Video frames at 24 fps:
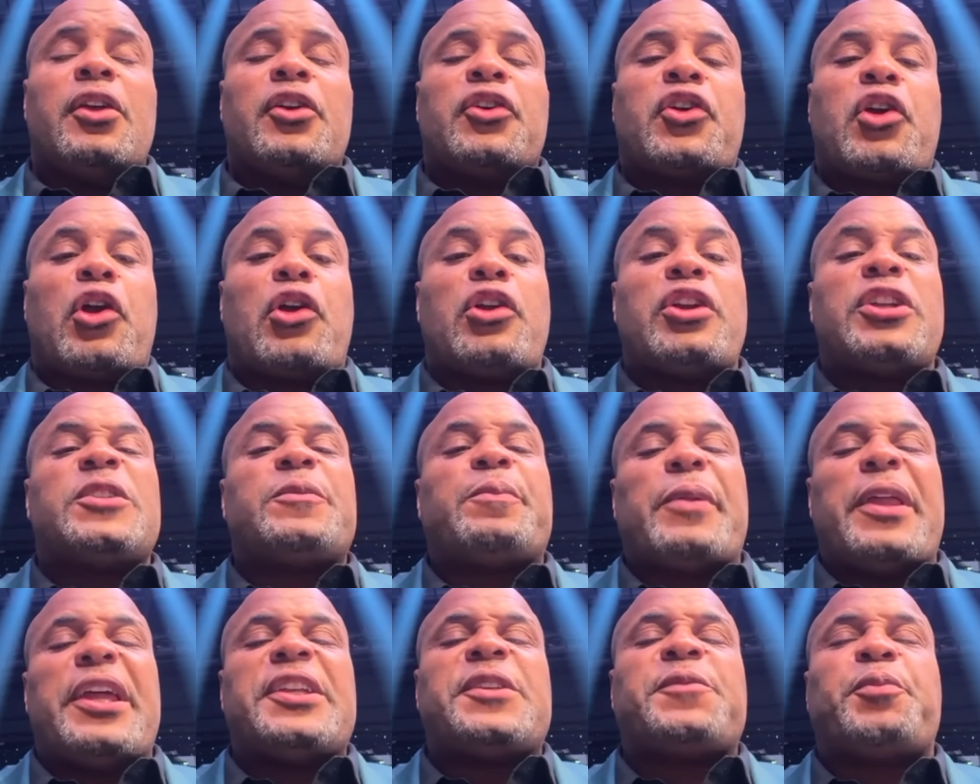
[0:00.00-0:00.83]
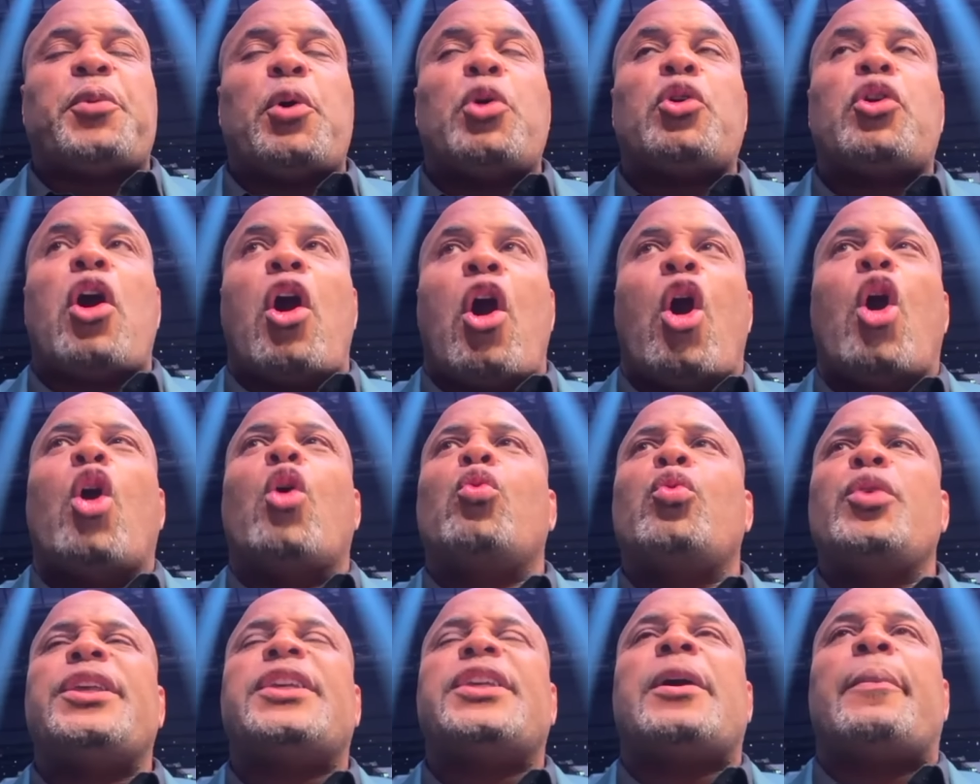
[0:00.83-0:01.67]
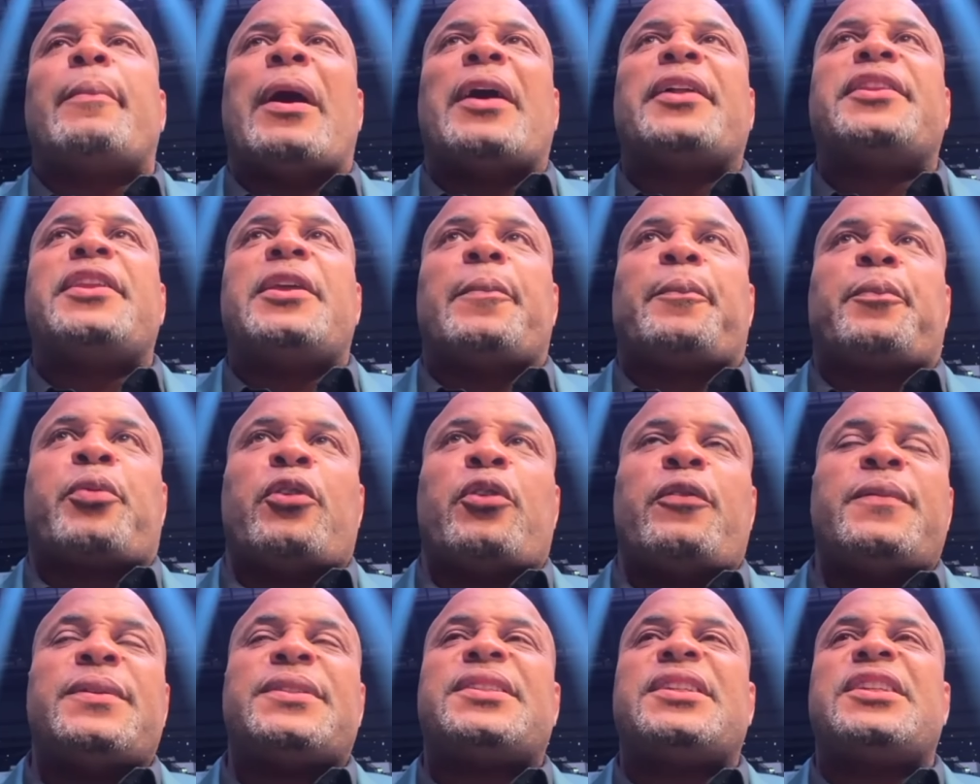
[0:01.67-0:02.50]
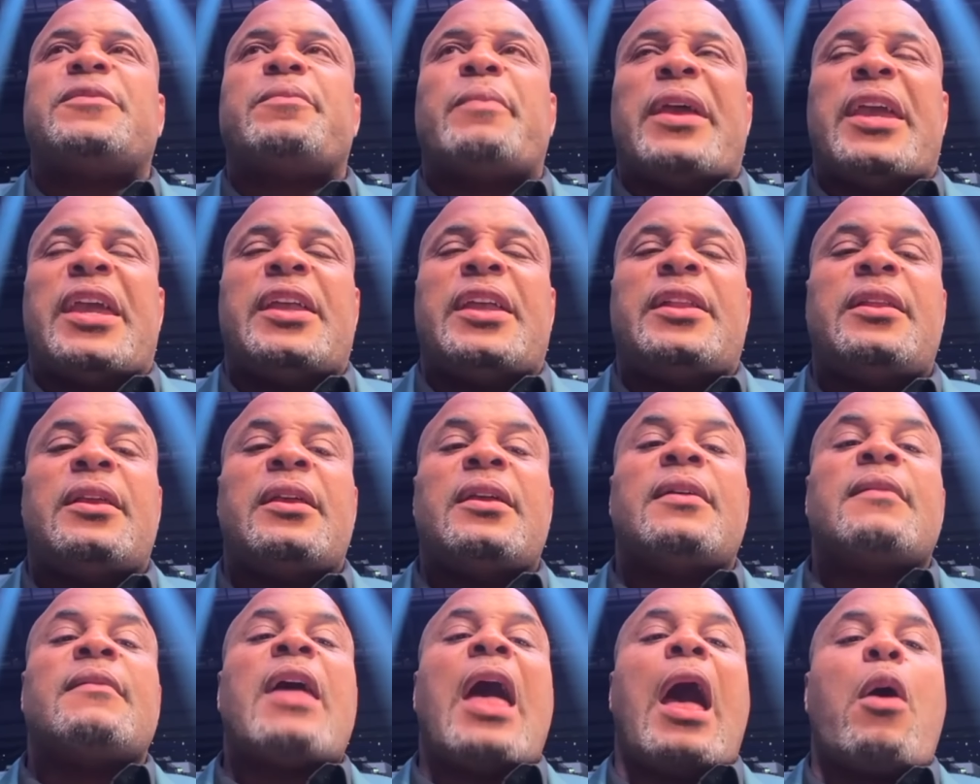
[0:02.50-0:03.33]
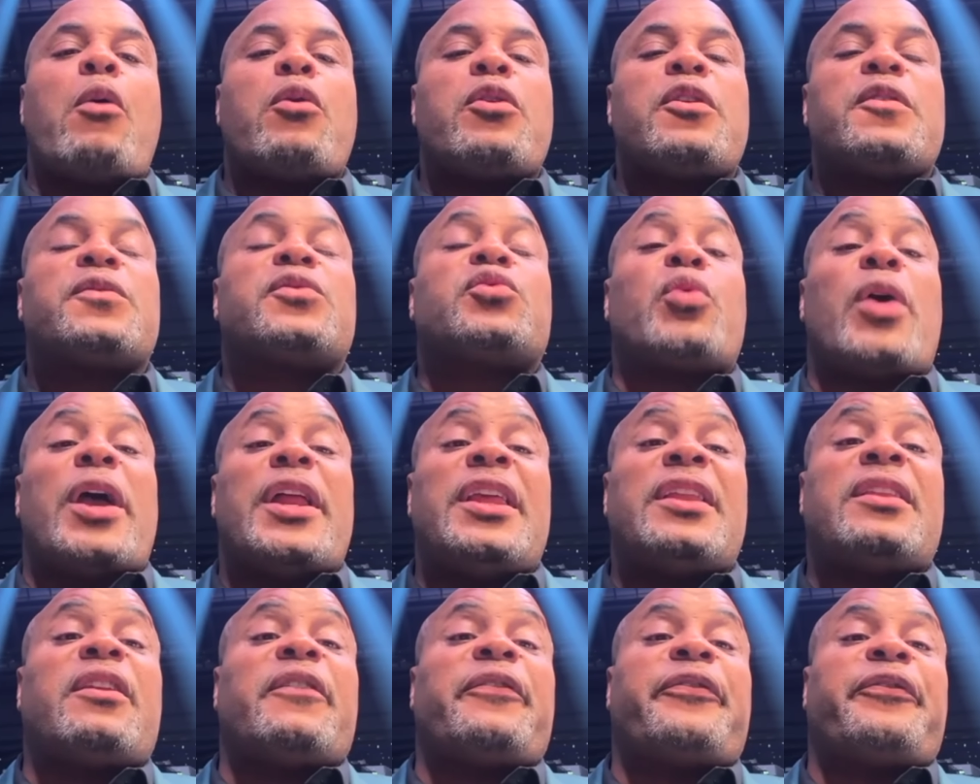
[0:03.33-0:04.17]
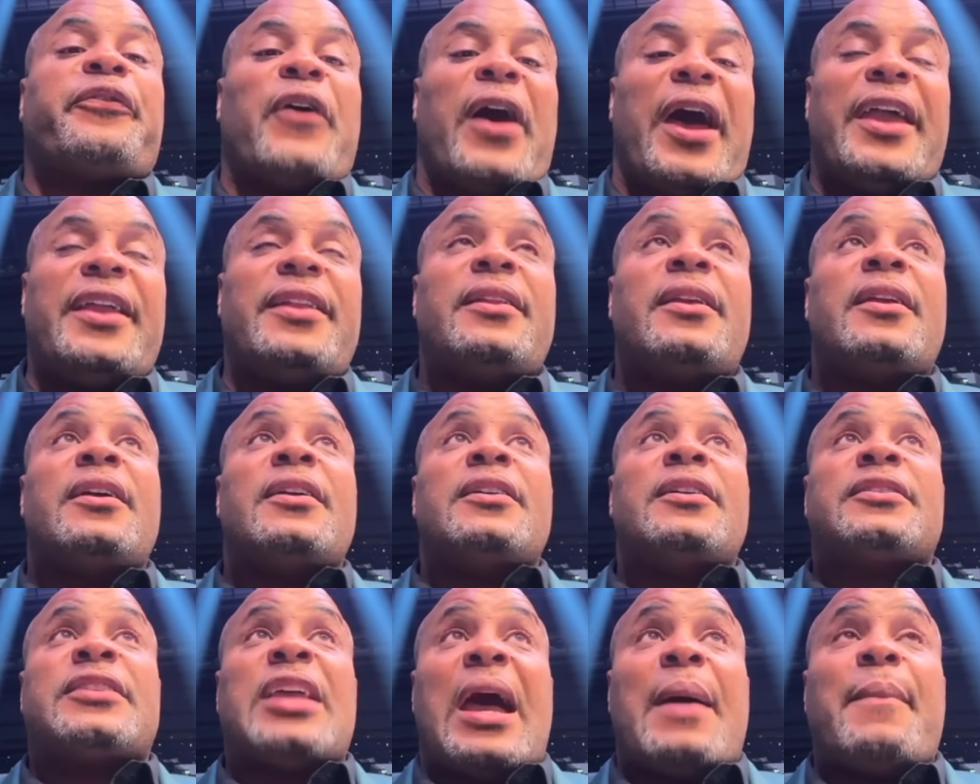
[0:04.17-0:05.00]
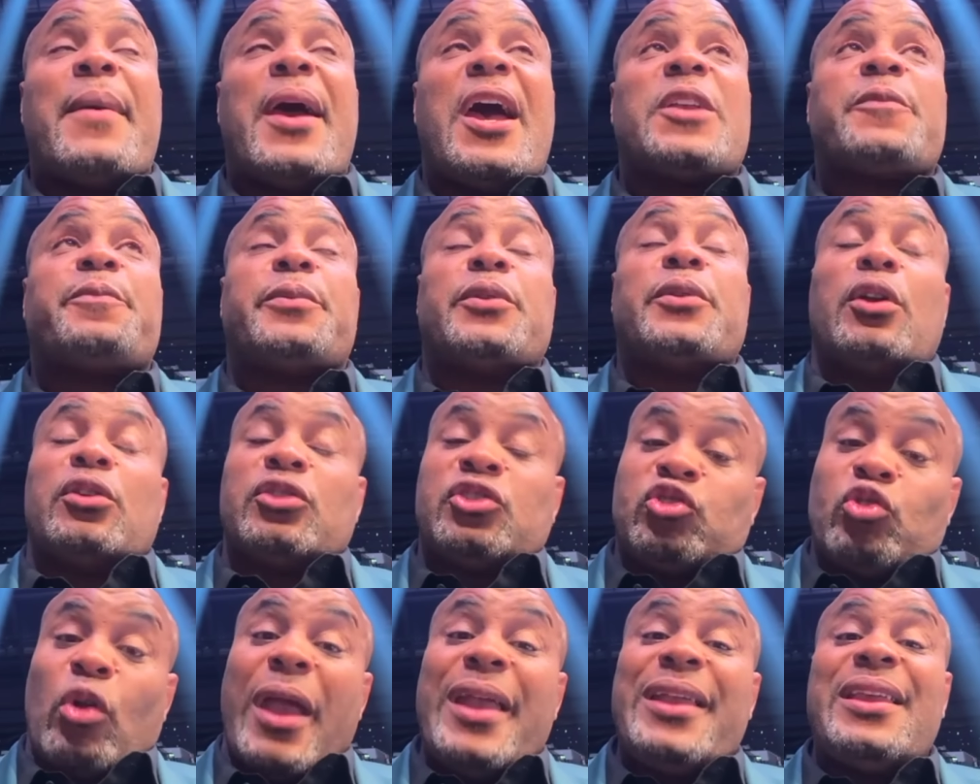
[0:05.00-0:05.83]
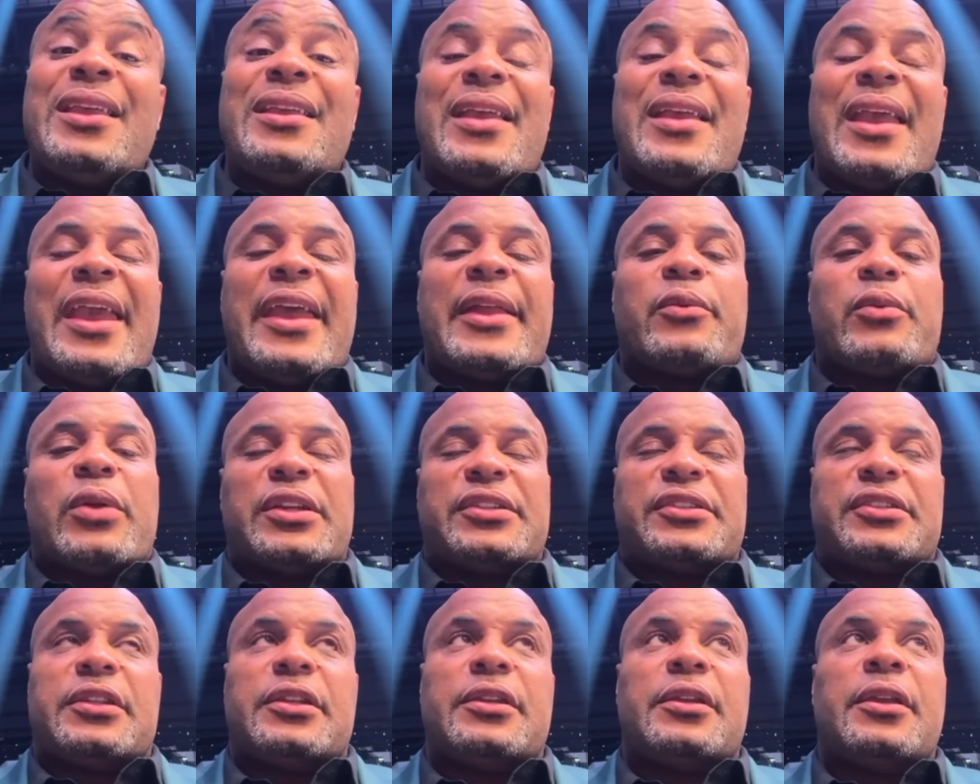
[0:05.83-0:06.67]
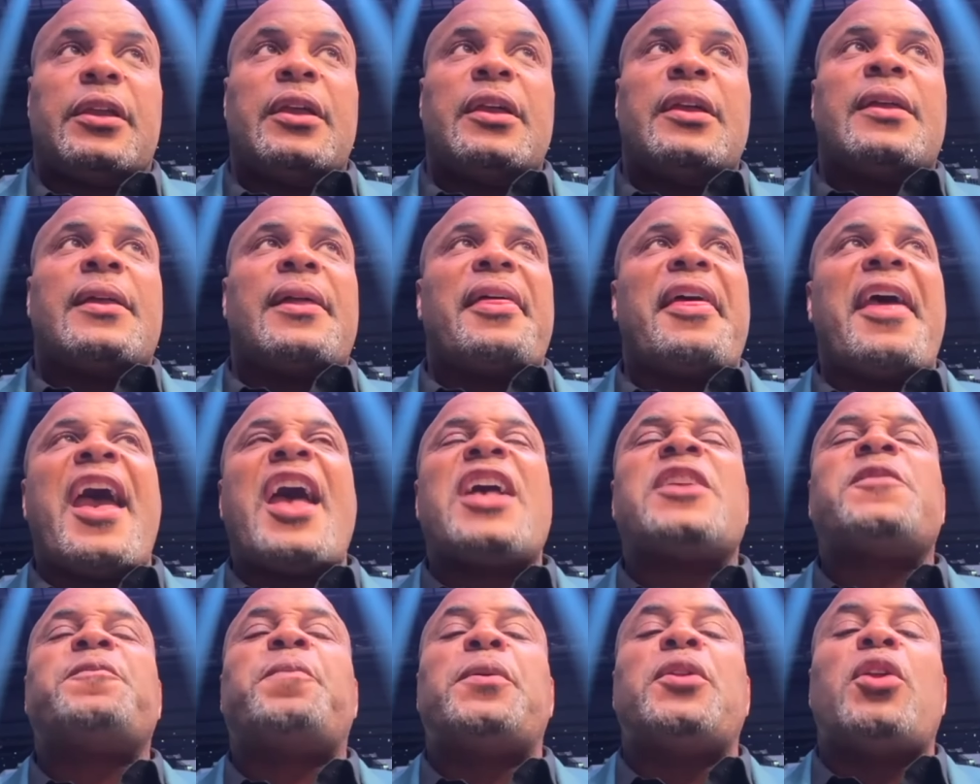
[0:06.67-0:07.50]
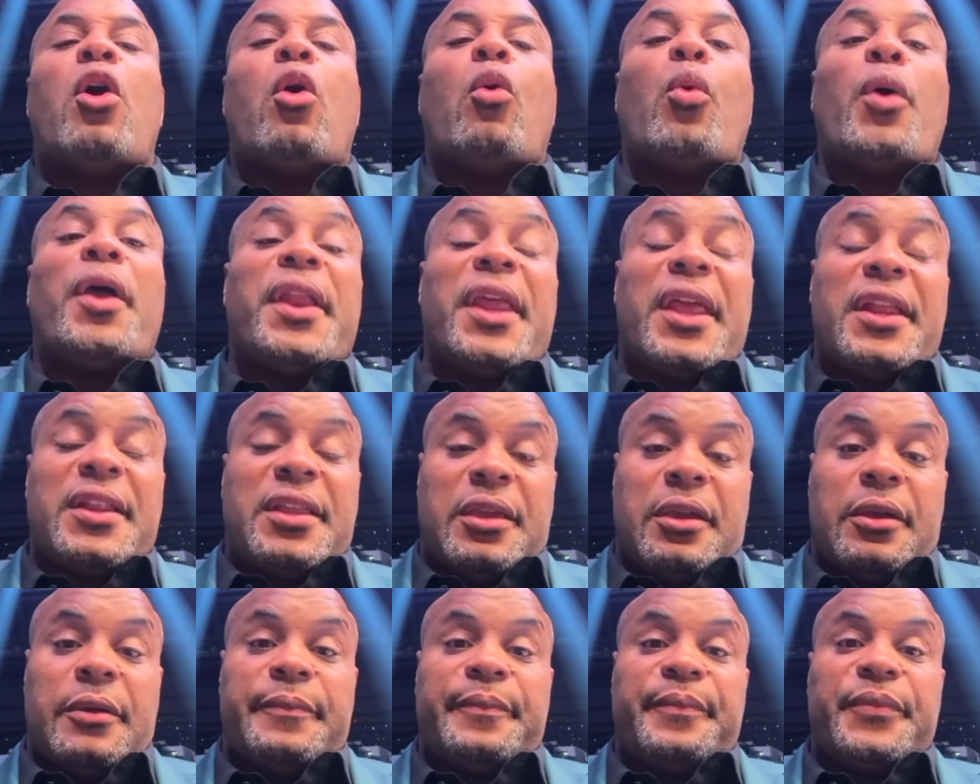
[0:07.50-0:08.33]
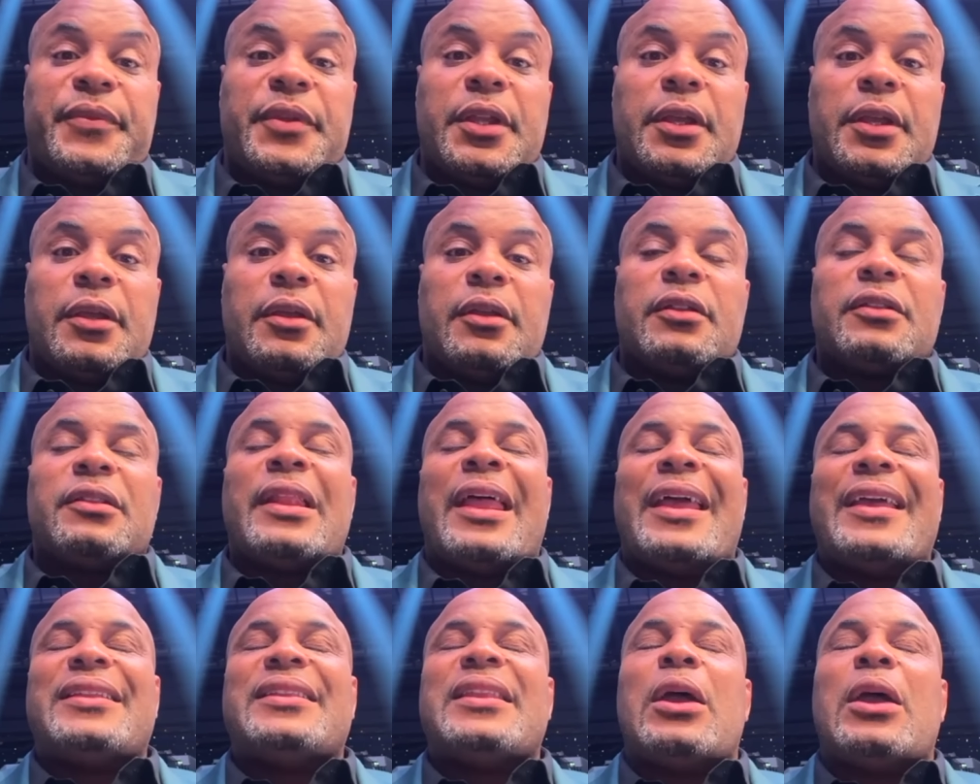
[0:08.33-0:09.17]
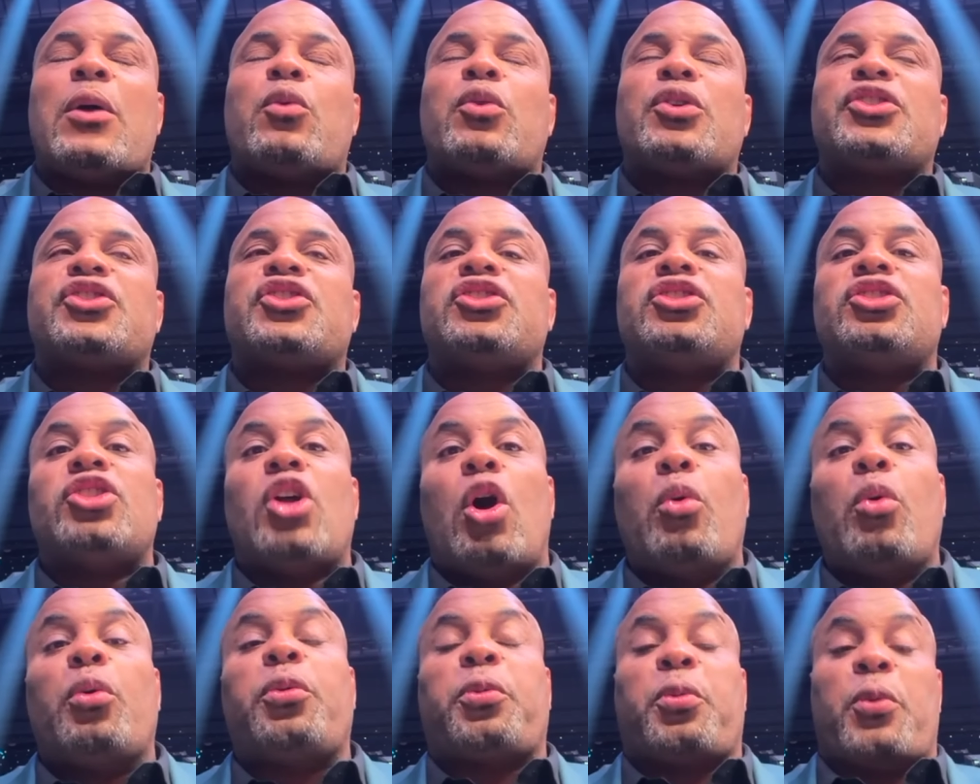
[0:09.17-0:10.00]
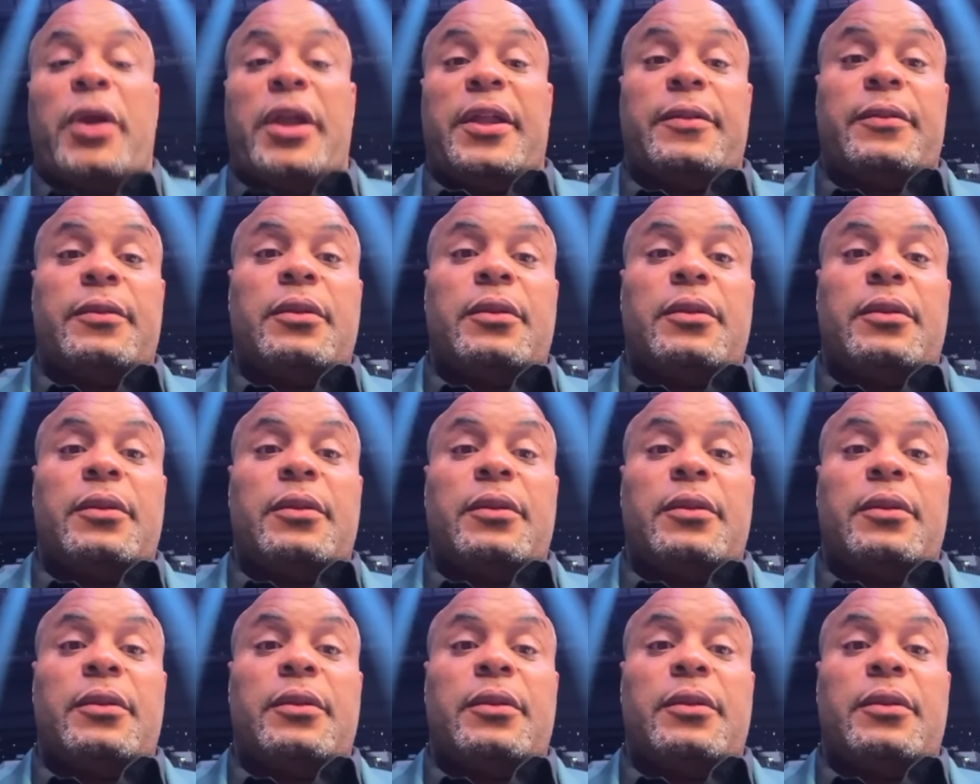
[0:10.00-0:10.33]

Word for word: Curtis Blaydes spoke all week about the improvements he's made, how he was ready to fight Tom Aspinall, striking and wrestling. Aspinall went at him like there was no threat.